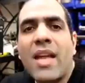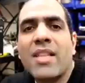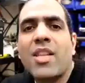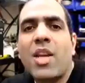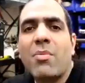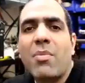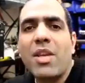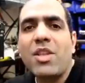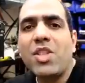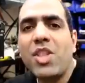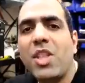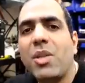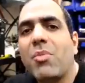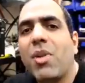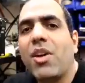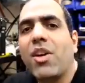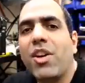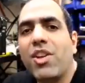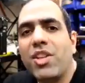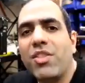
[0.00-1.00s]
As I mentioned in
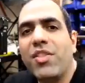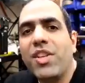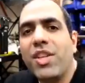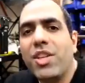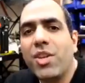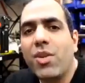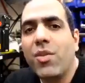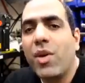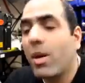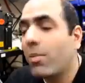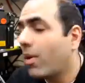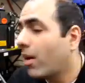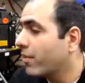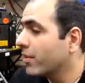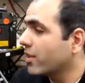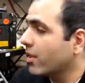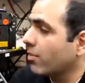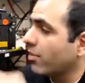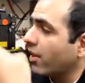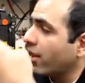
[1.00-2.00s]
my other video, a power
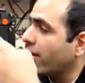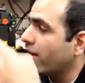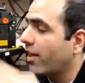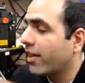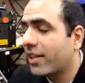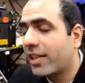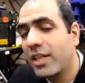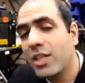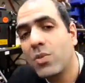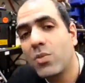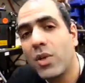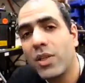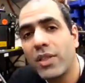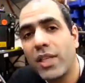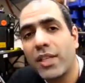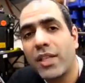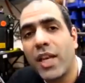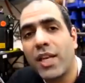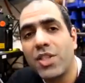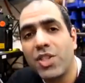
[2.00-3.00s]
supply like this one
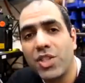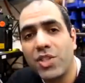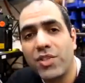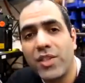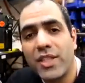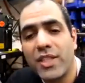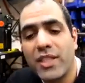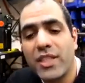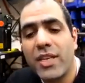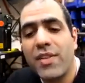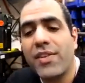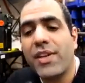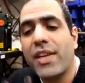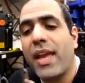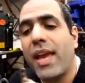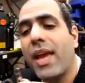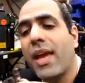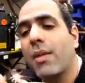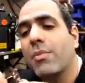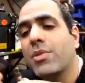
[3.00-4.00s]
that can generate 70
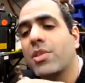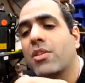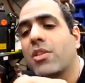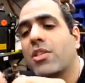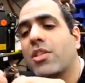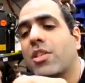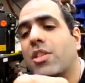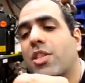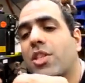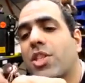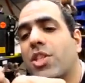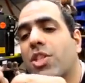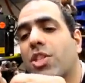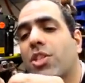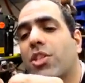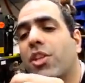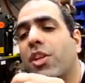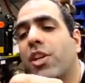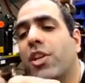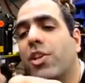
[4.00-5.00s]
amps doesn't
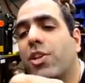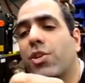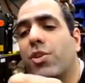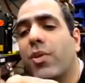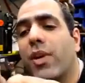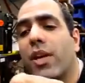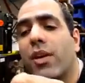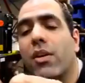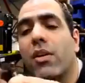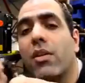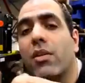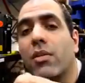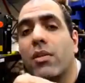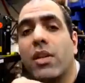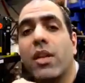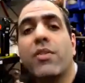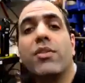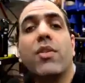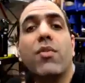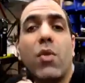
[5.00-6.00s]
necessarily hurt you at all
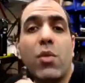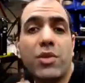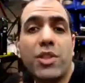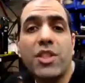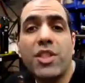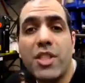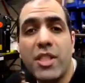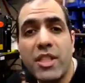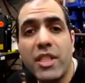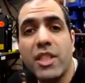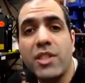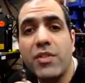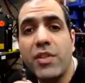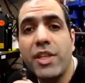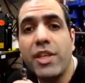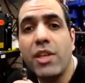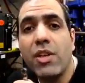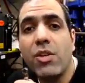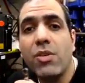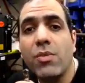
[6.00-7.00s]
if the voltage is set
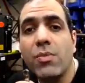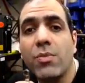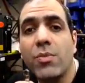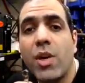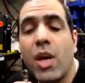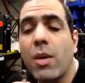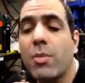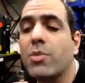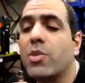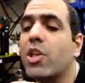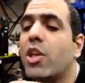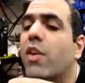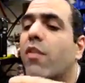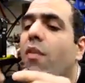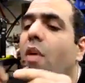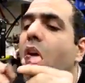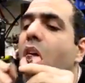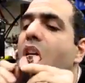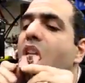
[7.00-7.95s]
very low. Observe.